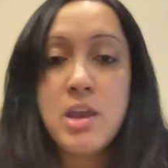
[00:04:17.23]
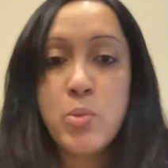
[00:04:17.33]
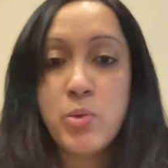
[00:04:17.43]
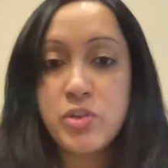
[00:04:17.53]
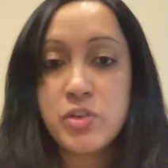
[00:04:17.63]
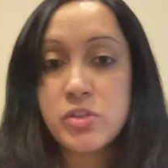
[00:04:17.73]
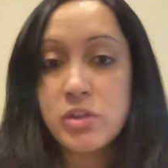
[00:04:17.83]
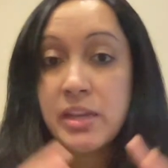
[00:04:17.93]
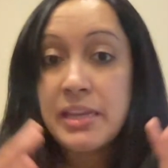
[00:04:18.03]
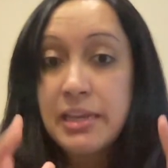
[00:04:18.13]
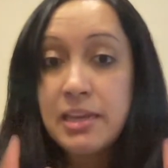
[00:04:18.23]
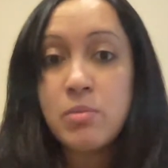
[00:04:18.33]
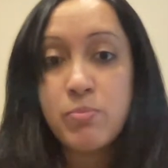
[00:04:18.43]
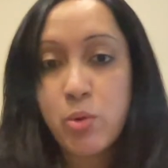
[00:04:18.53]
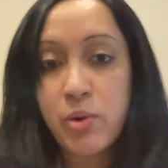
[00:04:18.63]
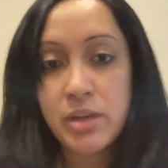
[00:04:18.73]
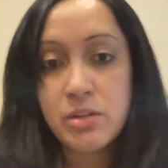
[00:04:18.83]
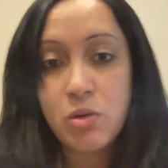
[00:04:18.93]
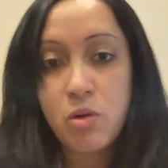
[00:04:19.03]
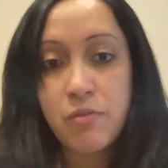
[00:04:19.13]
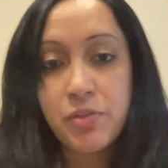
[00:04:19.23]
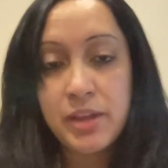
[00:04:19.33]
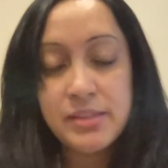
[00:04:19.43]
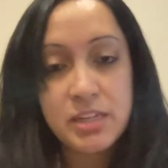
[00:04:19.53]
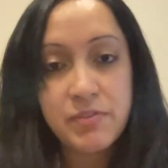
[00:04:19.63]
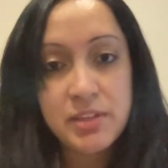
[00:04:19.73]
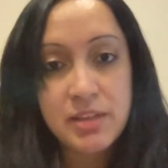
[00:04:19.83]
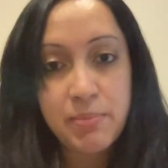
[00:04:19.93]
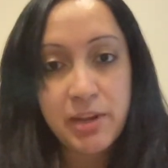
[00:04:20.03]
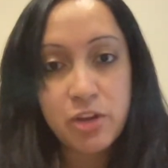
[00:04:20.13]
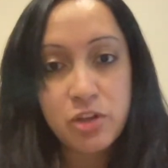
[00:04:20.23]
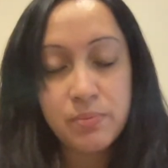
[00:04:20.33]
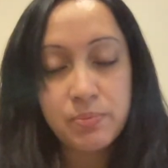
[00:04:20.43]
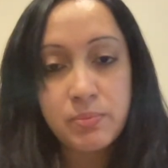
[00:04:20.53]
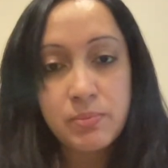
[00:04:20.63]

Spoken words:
which is a key component of the ICT visa application.